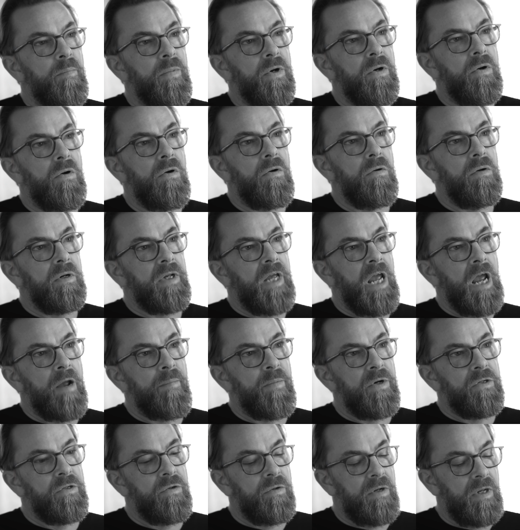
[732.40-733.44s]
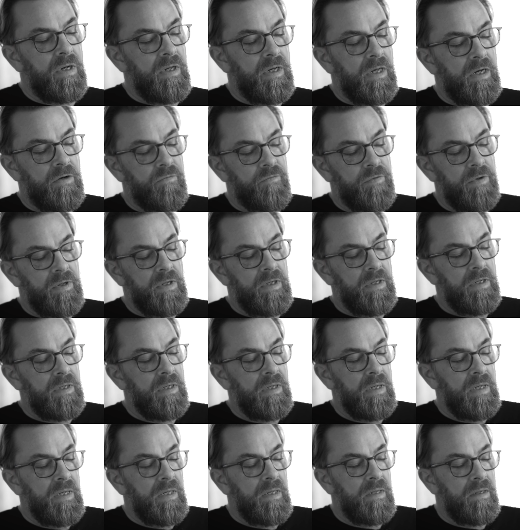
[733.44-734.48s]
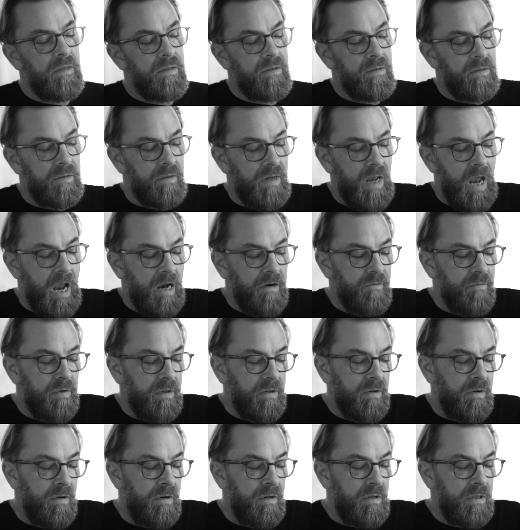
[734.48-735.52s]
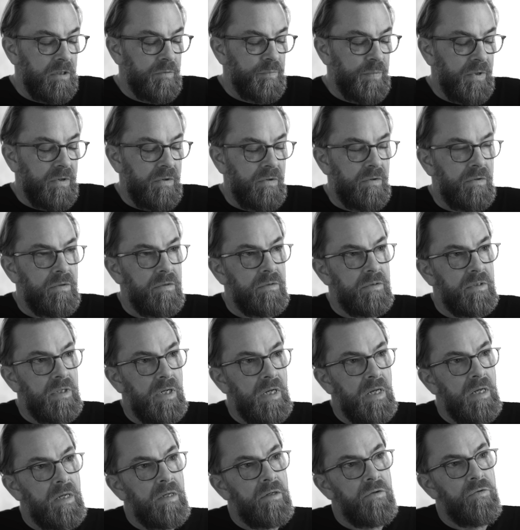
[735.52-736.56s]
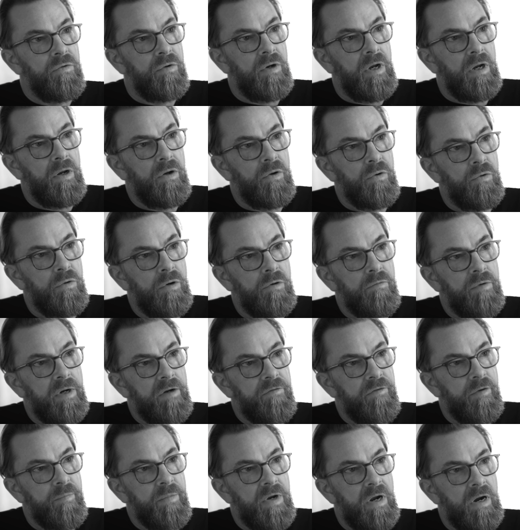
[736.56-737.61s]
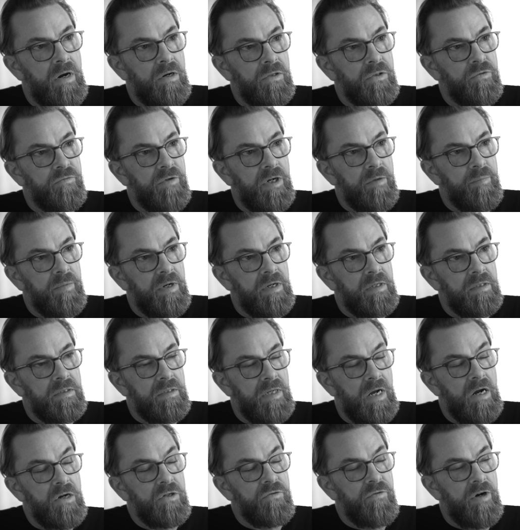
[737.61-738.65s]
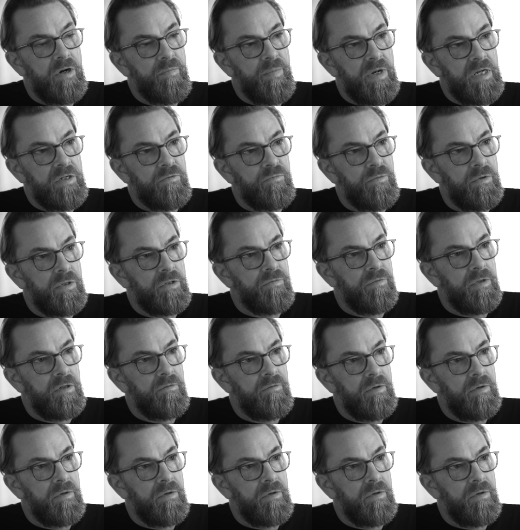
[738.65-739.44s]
But all cameras you can get really accurate colors because you can go away from the outer white balance. The outer white balance works really